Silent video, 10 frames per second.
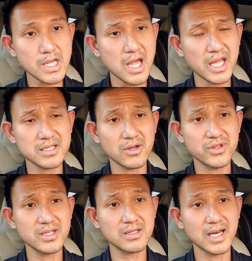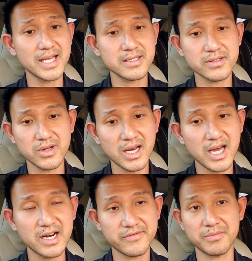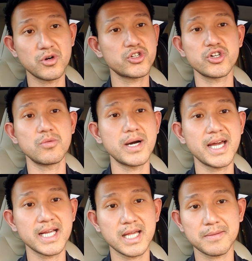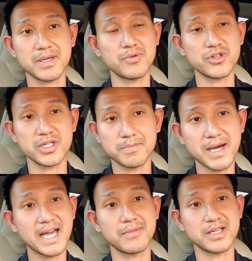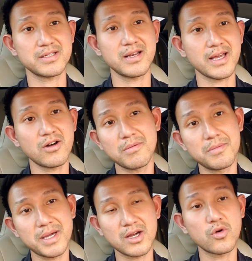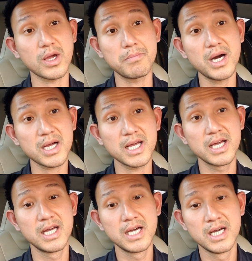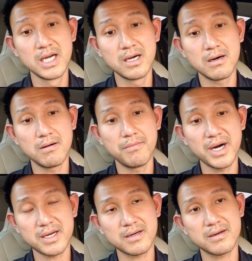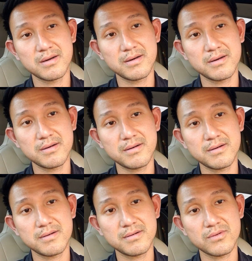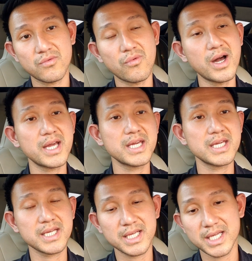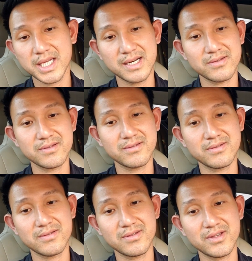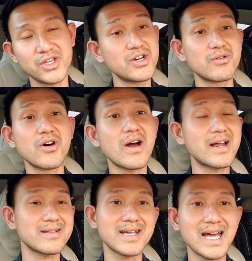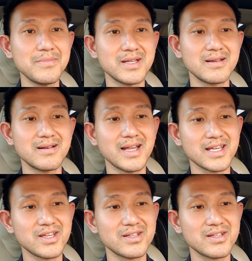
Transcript: And so this led to a lot of emotional buying. Like, people are just buying because they're like, oh, I'm gonna make a quick buck. But why, you don't know how to time it. Like,